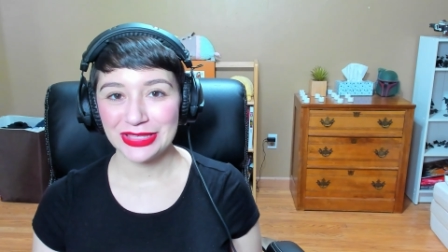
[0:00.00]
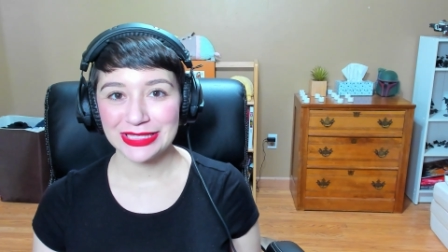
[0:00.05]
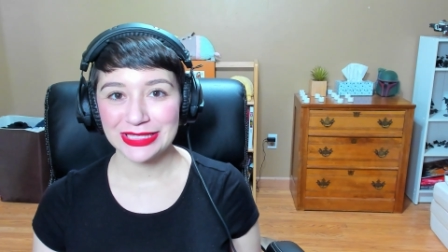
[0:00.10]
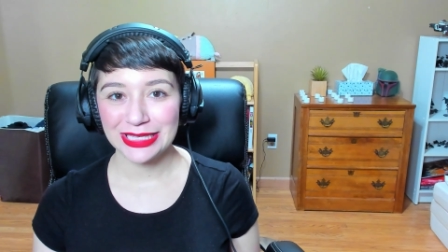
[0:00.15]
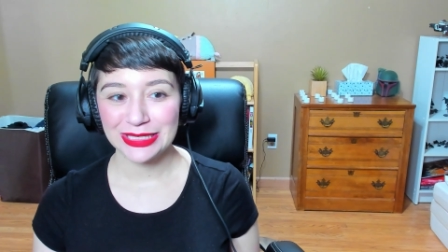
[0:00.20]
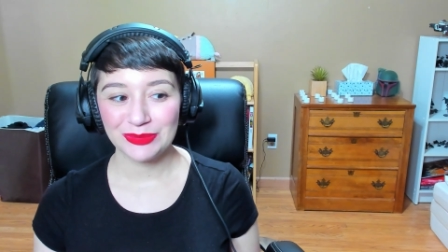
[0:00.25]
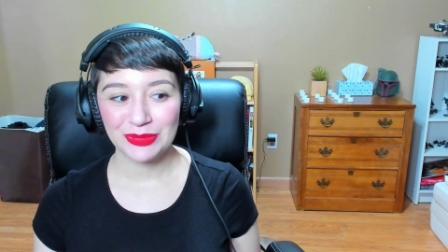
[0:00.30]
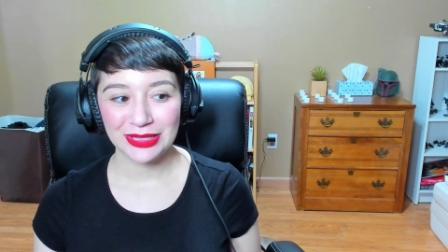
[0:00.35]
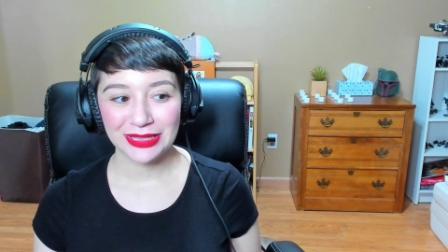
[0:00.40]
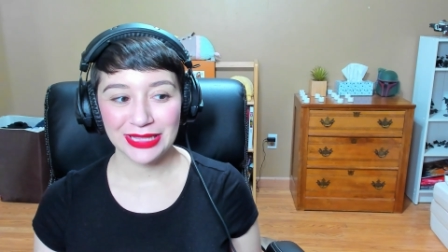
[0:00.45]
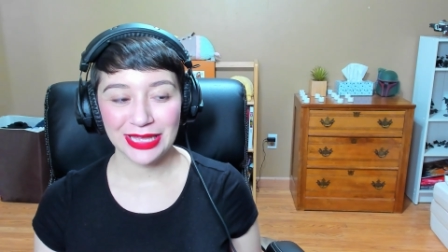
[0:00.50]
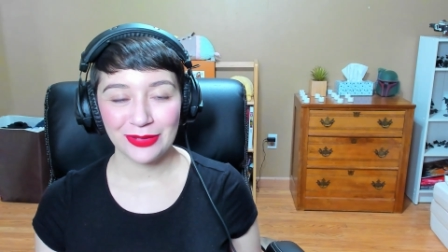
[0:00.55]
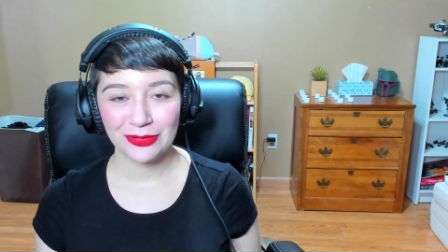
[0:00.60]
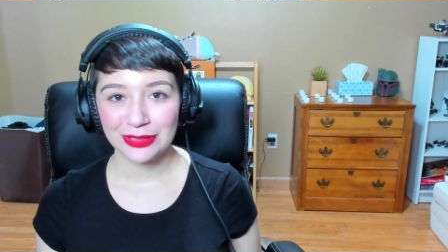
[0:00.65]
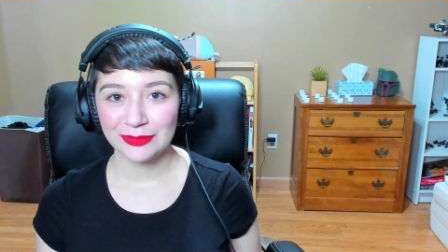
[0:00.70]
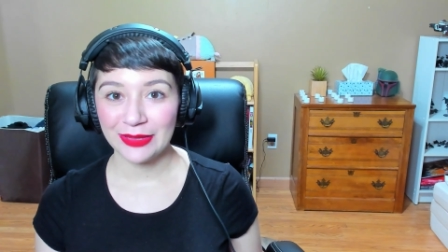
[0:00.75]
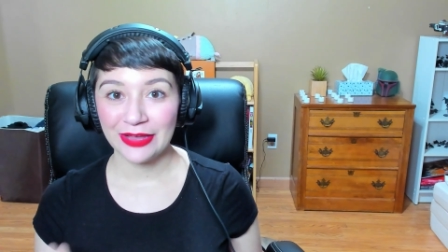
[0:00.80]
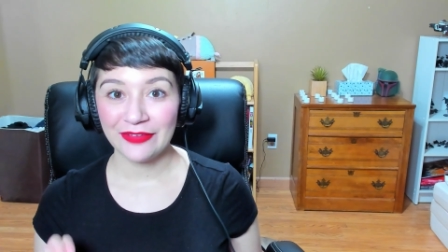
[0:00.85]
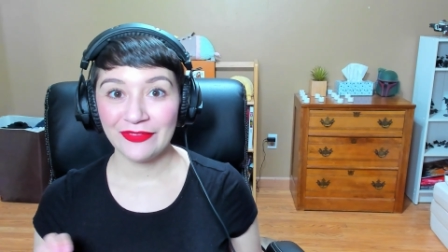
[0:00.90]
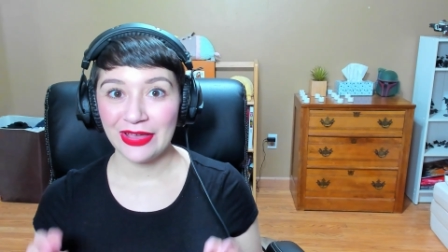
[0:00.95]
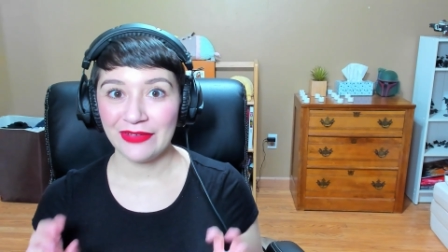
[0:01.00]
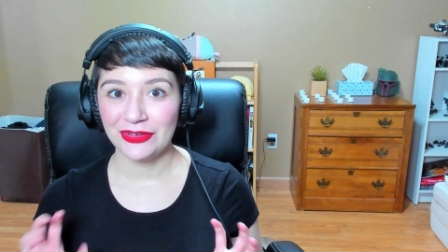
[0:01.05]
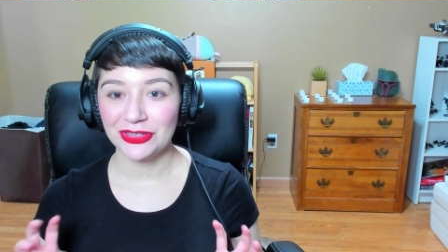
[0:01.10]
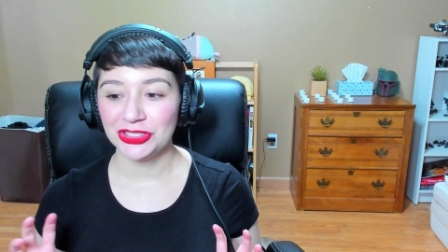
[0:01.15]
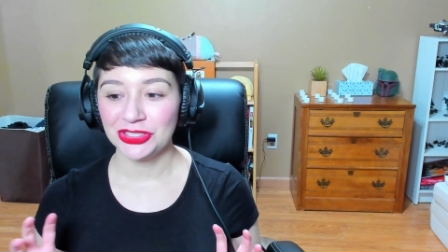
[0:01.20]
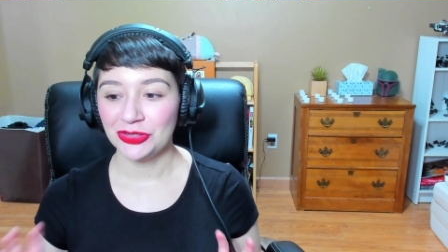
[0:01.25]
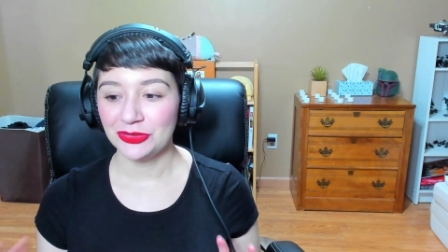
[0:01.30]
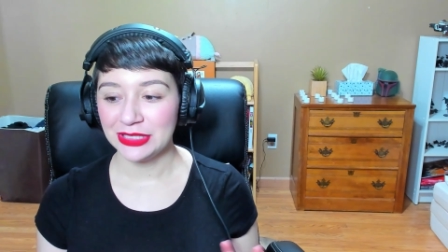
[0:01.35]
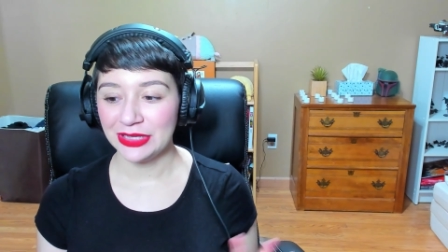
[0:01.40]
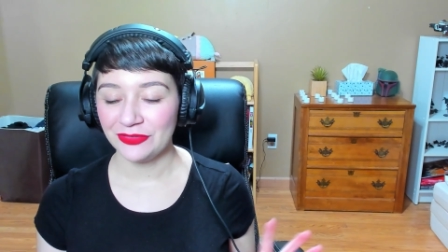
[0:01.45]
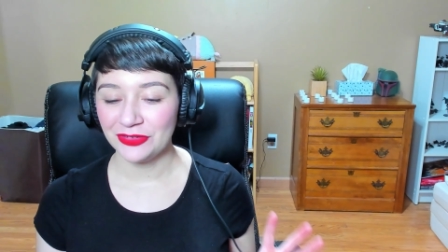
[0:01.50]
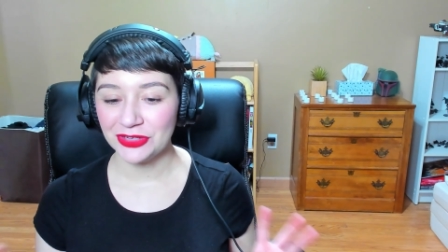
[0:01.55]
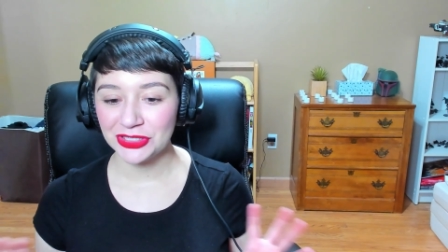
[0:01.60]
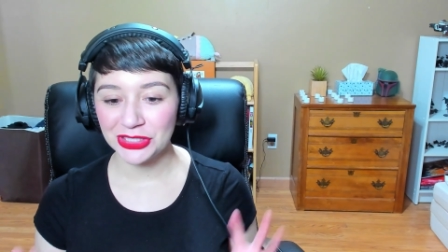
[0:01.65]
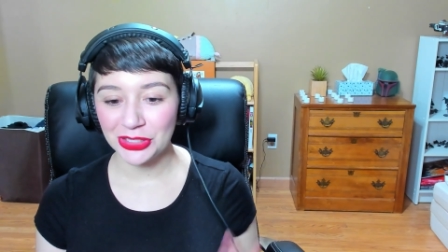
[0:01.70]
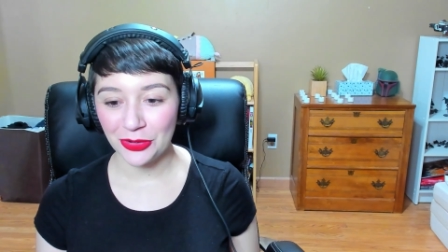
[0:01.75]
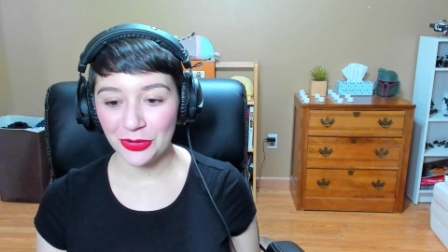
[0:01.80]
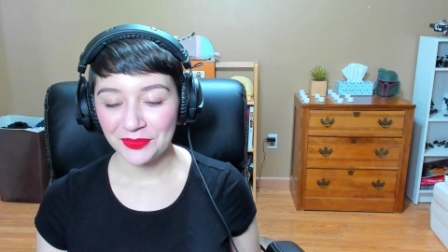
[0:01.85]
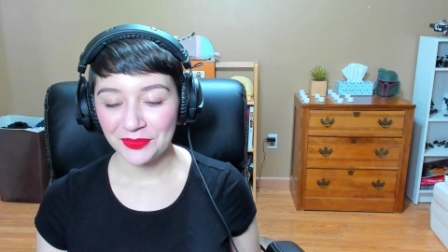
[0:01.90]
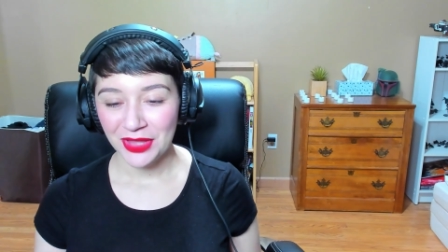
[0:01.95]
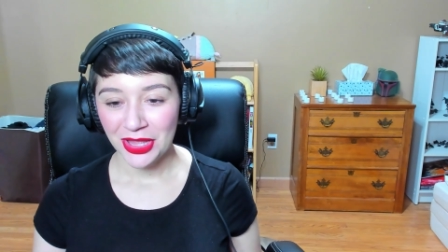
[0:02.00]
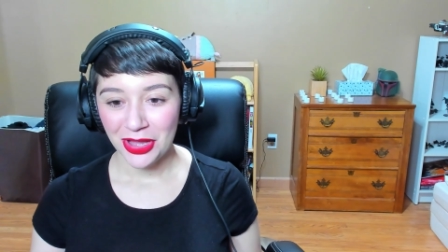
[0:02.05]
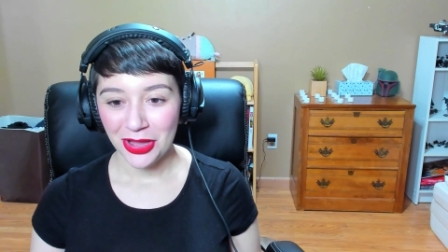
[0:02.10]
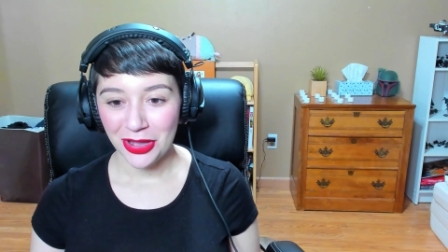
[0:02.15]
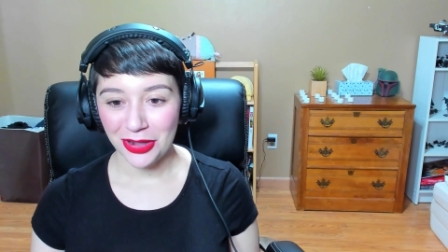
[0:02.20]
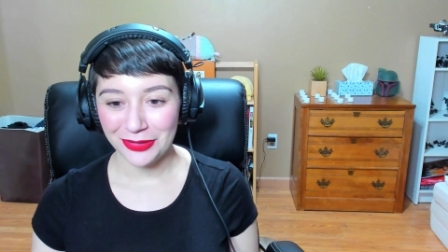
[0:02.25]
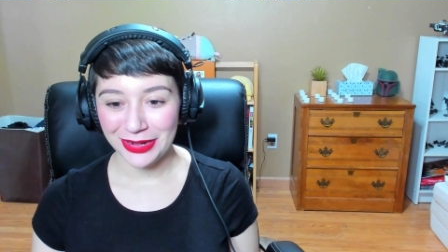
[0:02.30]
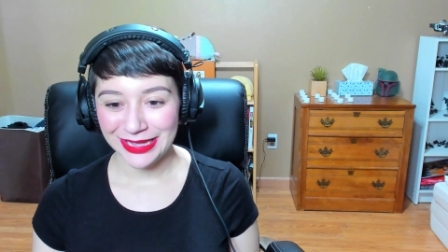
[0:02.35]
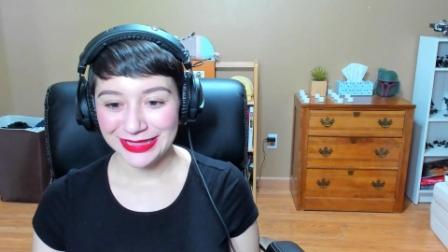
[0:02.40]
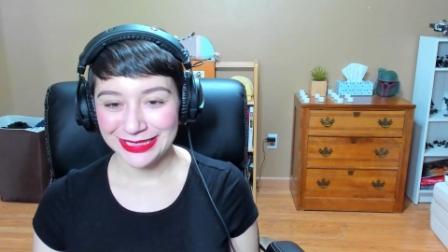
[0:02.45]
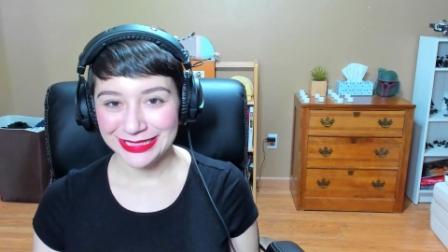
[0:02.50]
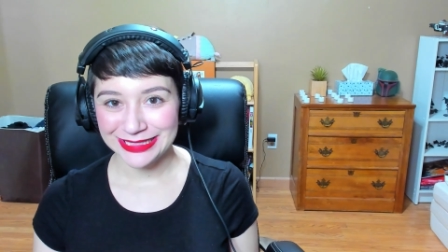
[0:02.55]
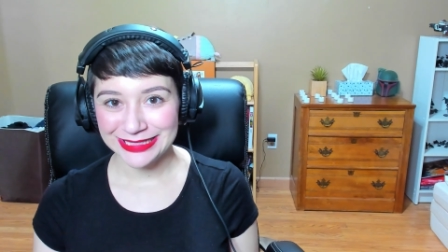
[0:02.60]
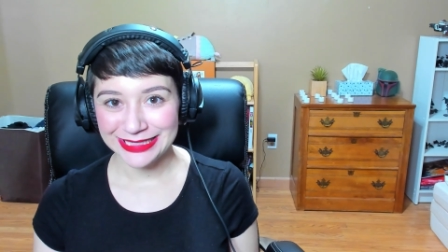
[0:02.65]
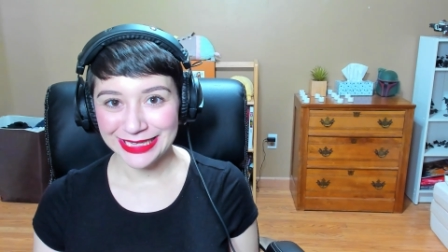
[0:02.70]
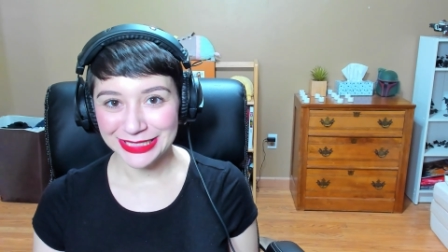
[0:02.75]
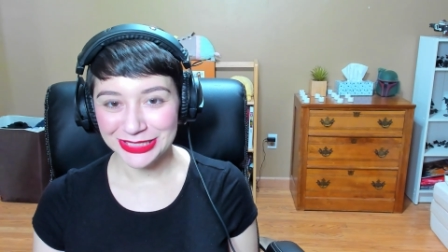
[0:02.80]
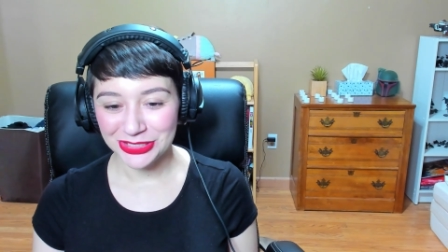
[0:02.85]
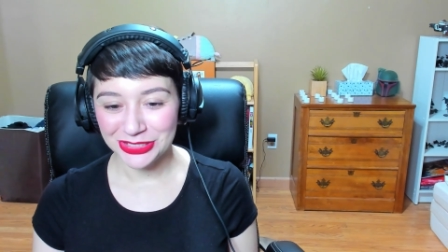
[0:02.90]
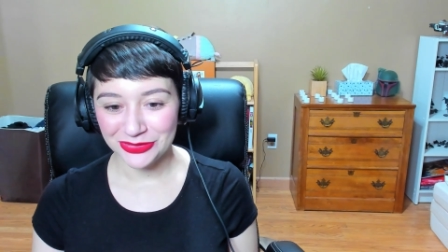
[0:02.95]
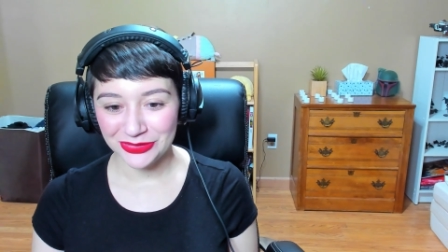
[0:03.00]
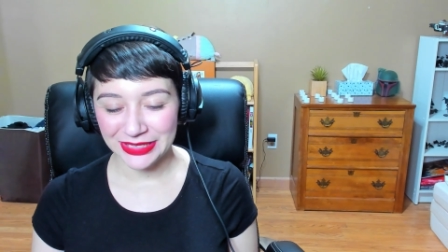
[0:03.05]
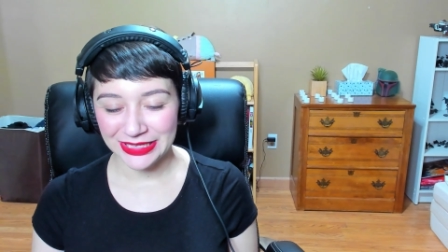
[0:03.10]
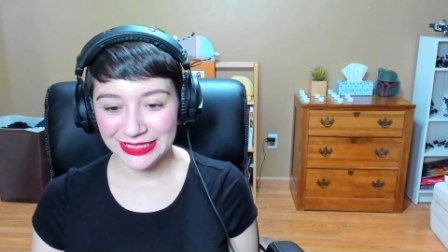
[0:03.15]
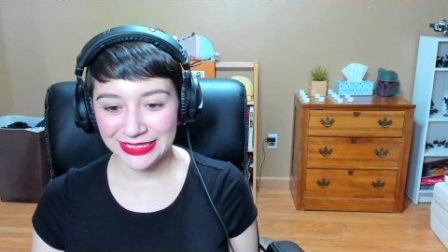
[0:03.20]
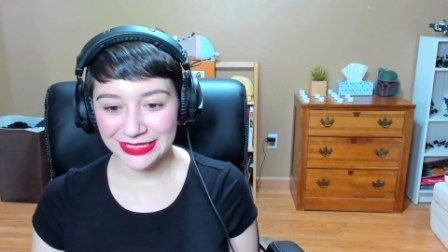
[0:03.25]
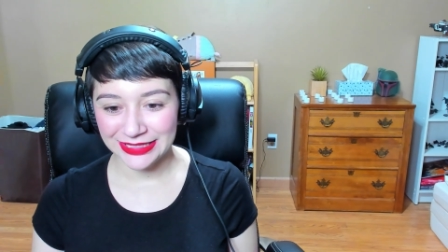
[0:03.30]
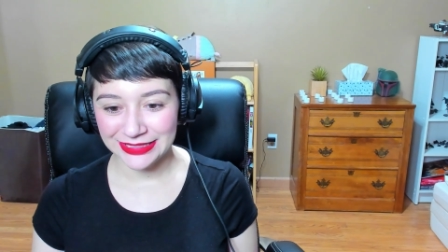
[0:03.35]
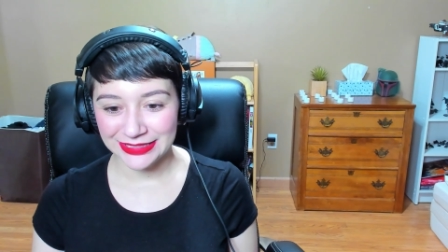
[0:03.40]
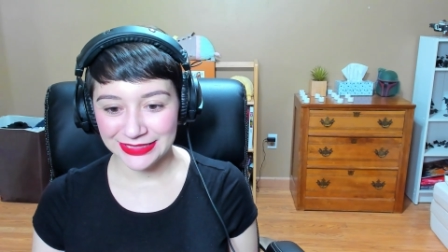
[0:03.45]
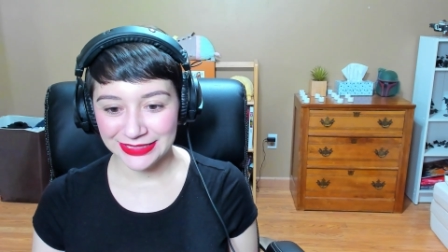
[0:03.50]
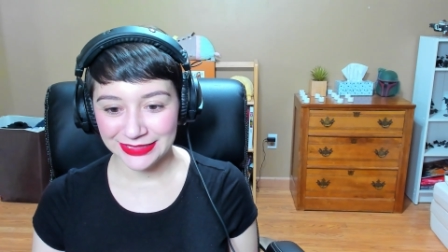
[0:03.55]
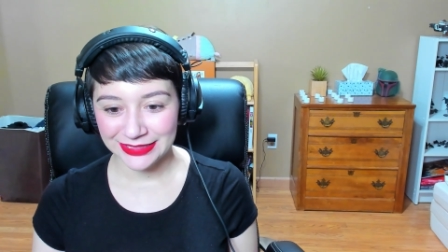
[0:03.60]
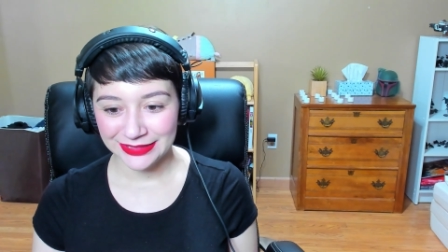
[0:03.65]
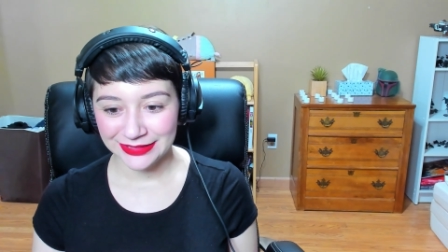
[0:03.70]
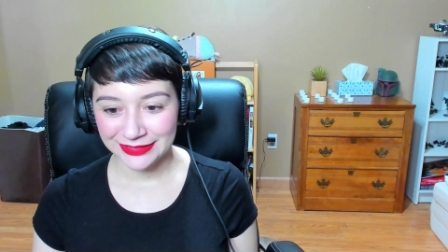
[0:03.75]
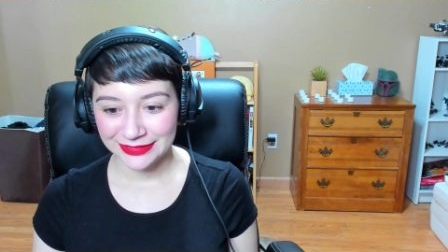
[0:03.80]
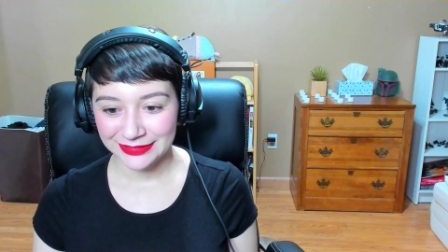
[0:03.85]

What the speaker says: This has been like one of my favorite shows ever. So, all right, let's get to it.